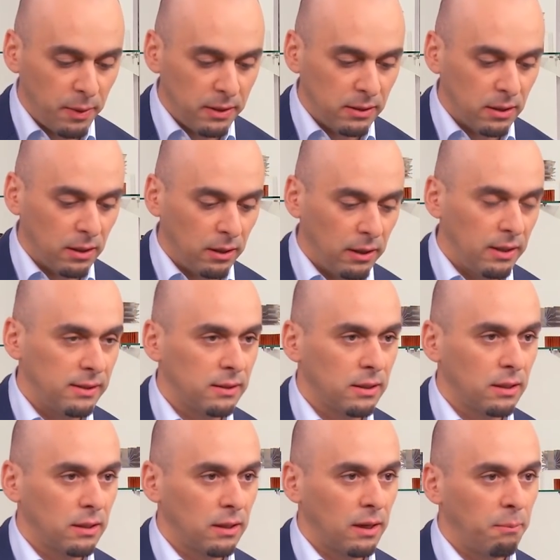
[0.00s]
basically is
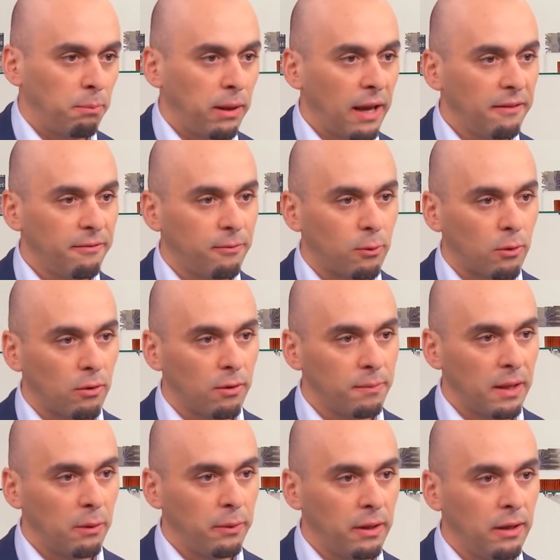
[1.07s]
a platform
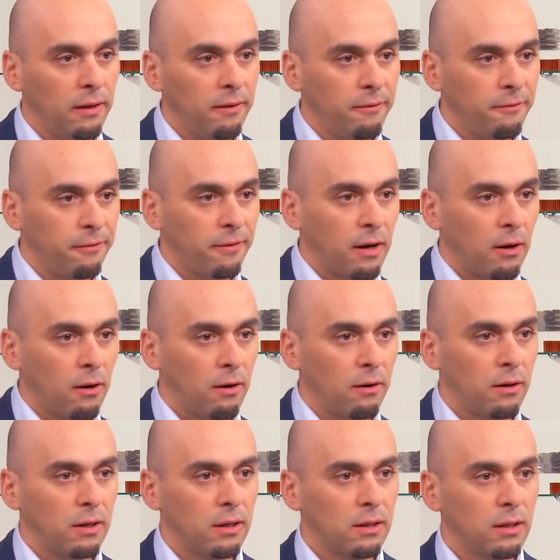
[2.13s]
that we give
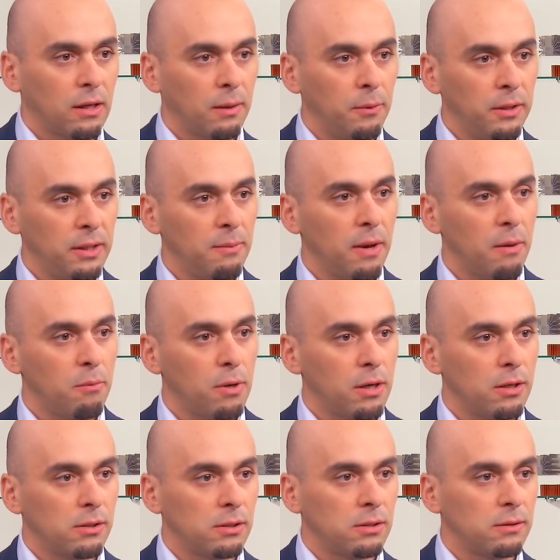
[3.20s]
our community
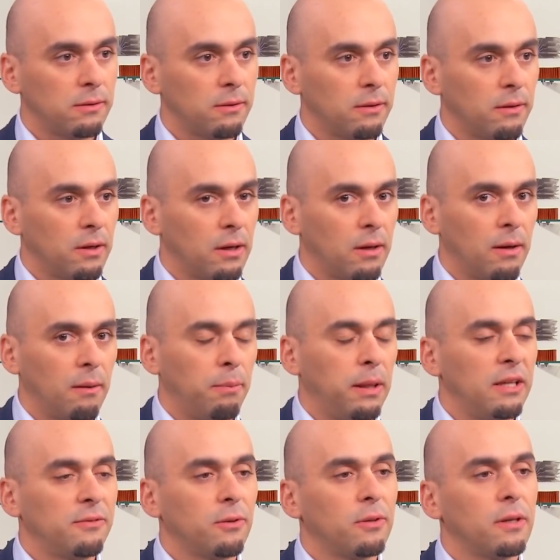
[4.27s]
members a
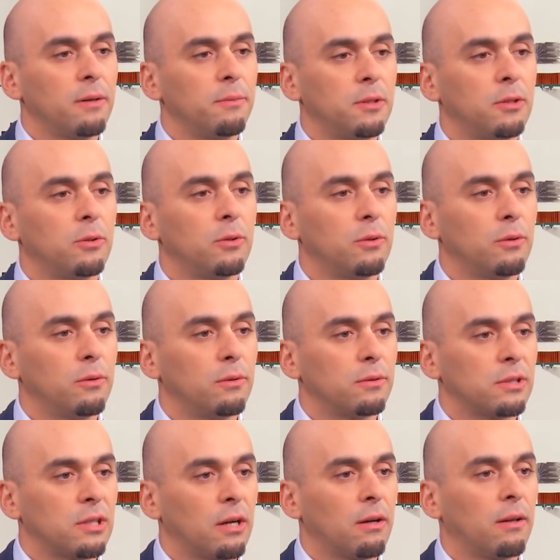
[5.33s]
place for them to
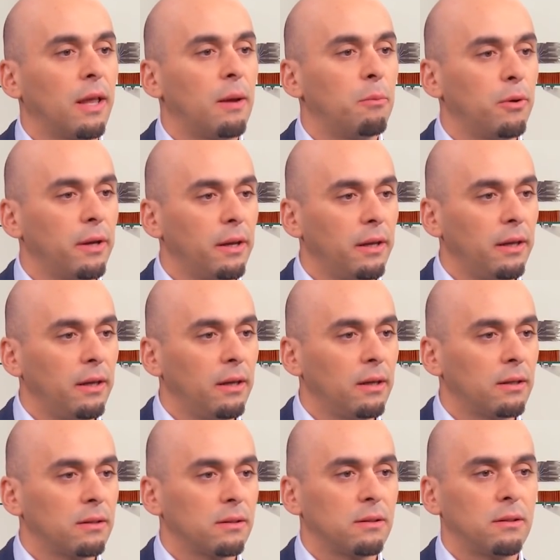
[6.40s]
start collaborating,
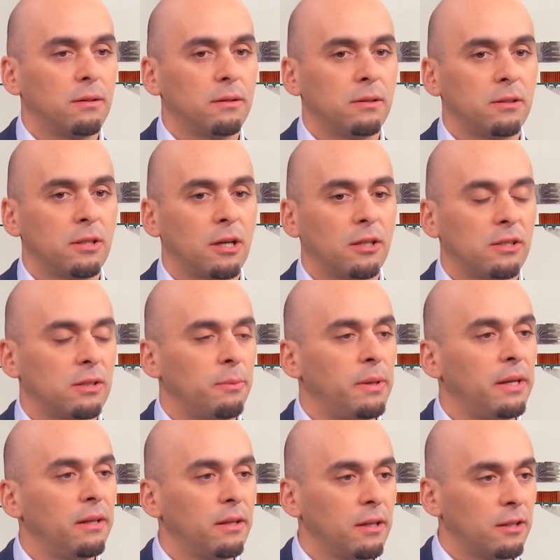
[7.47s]
to start
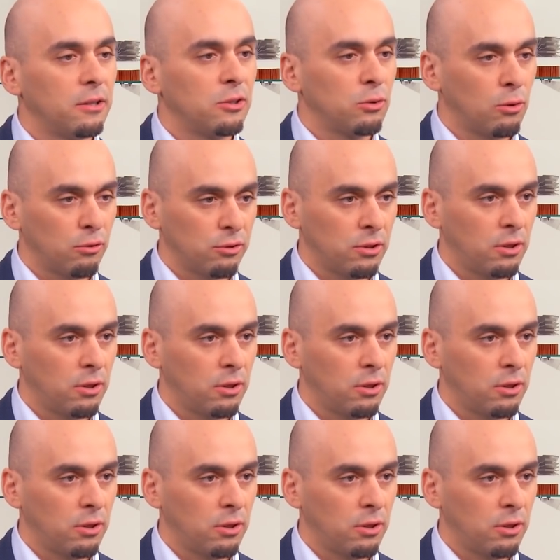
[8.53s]
submitting their source